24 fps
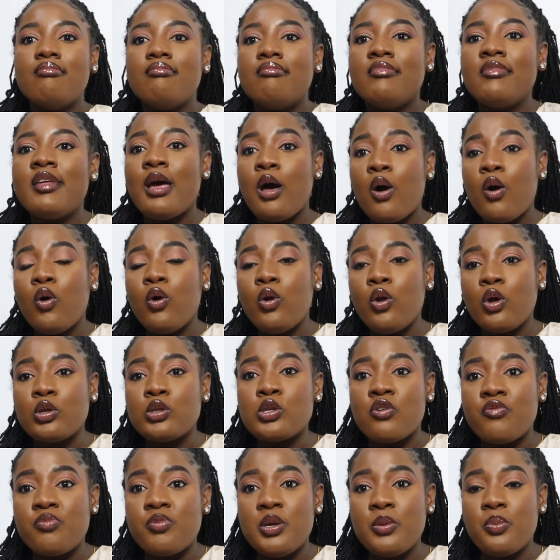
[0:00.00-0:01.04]
there are a whole
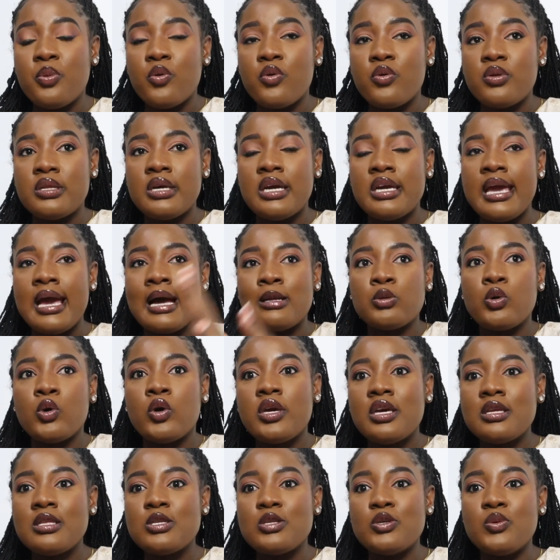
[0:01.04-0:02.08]
lot of people there. You are
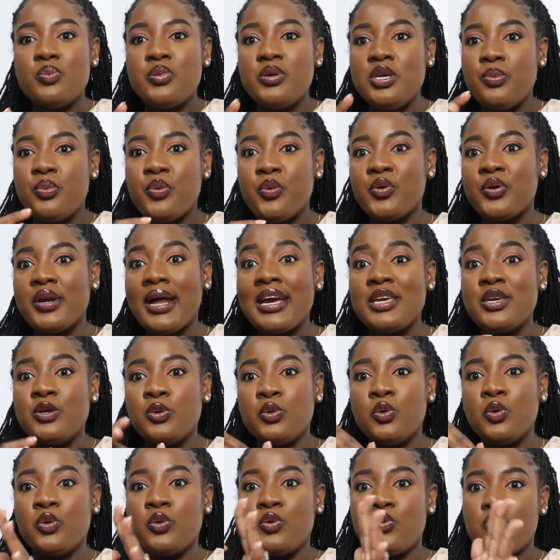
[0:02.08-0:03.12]
talking to people that you
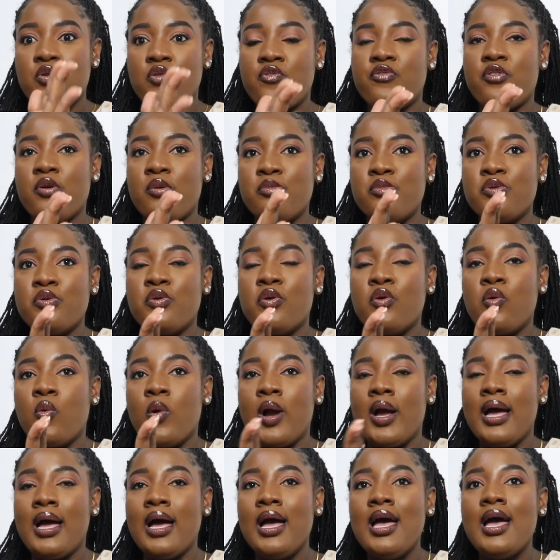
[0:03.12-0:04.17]
don't know from
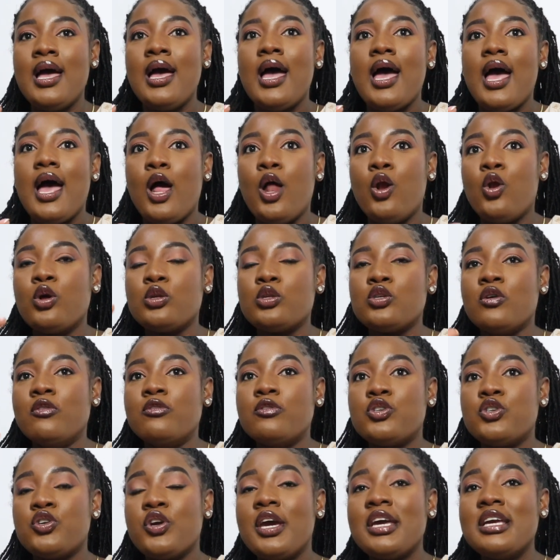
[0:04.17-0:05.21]
nowhere, a lot
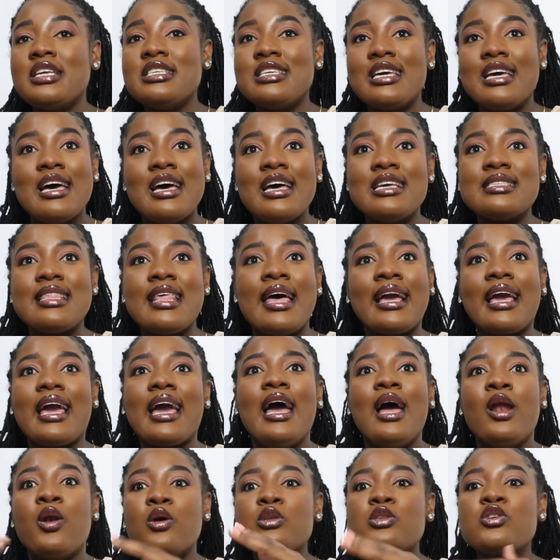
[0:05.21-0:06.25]
of strangers, like
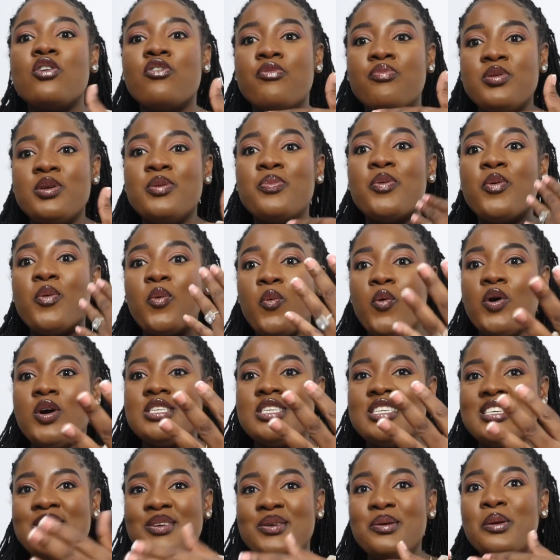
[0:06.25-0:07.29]
a lot of people
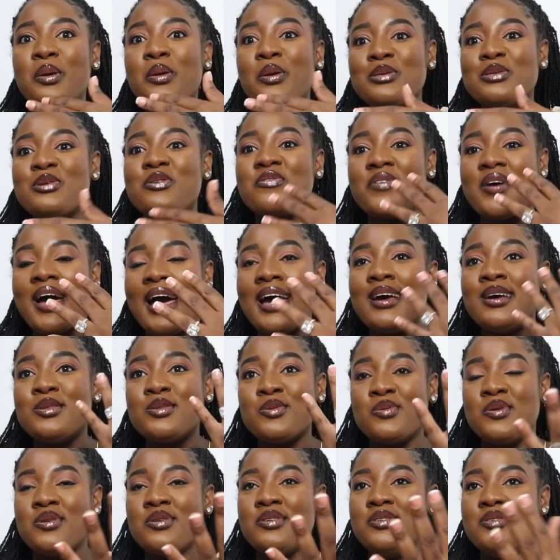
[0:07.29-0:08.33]
watching you, a lot of eyes
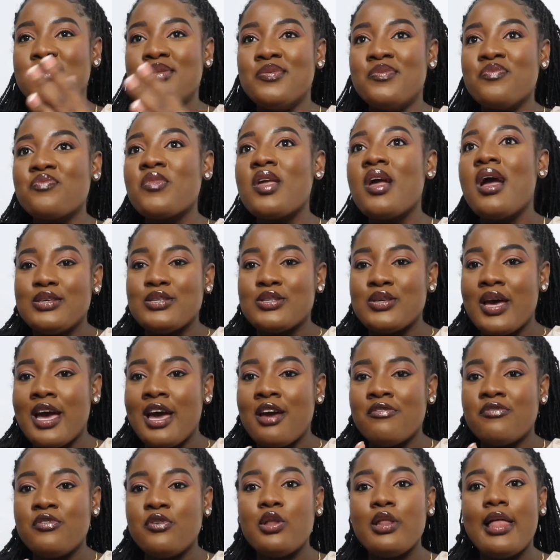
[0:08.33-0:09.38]
on you. So
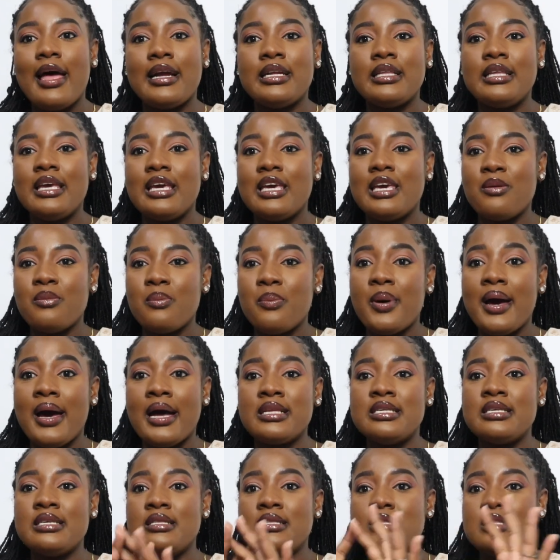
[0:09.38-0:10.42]
I feel like taking
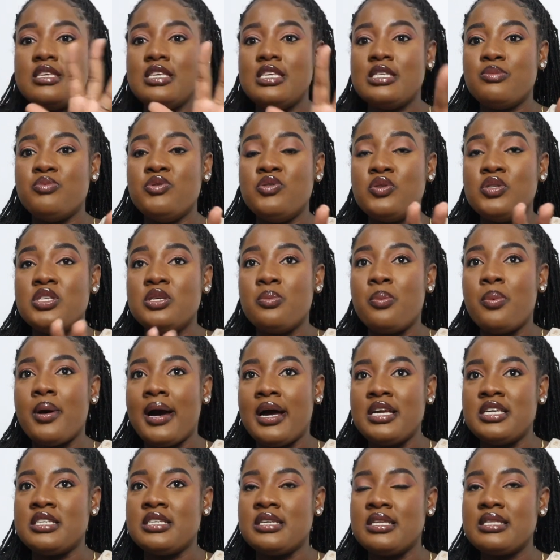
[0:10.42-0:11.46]
part in these beauty
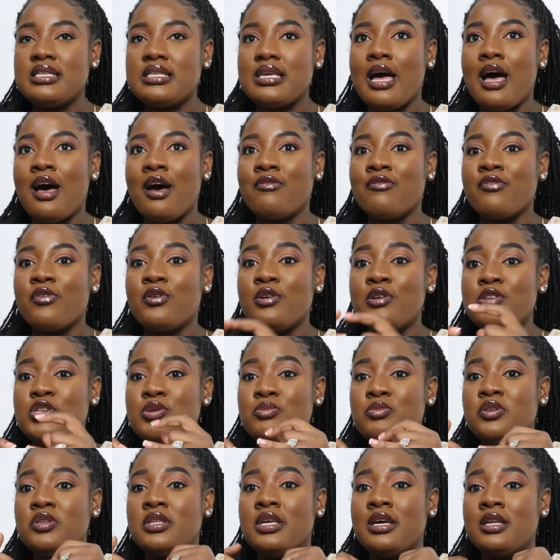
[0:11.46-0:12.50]
pageants have
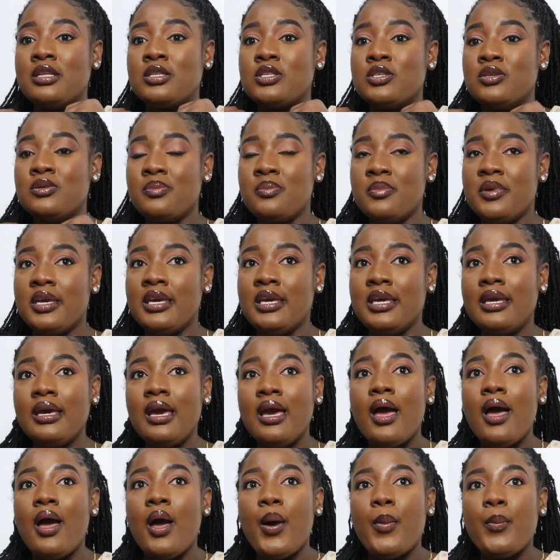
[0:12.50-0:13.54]
contributed to
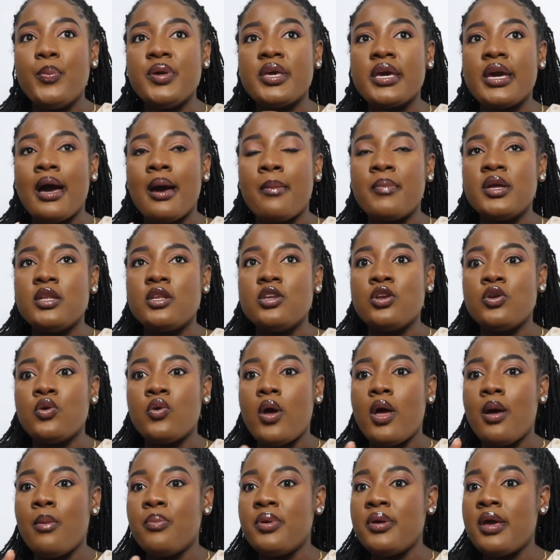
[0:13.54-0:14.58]
me becoming, you know,
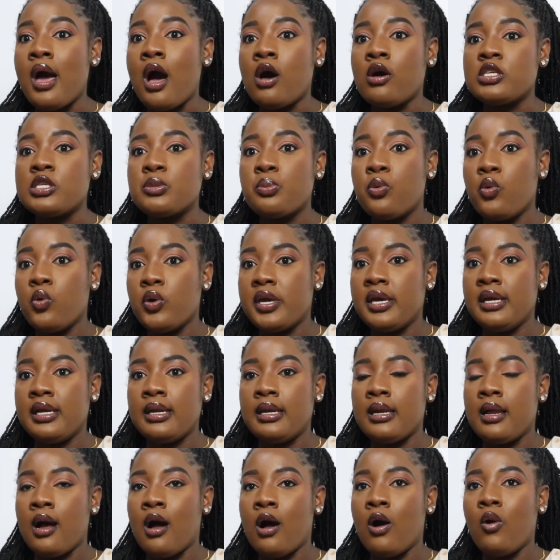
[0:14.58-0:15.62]
a bit
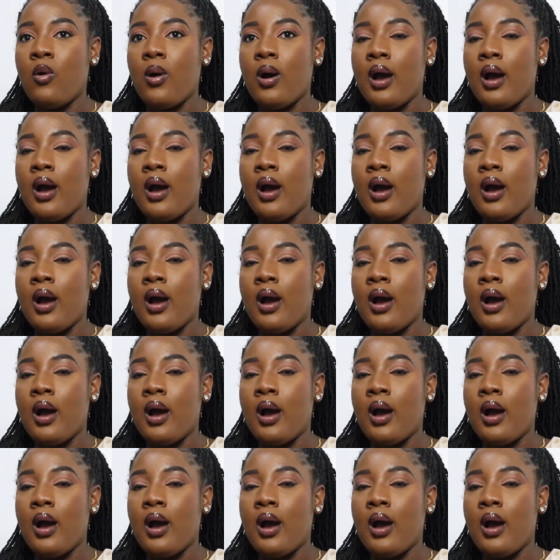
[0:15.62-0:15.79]
outspoken now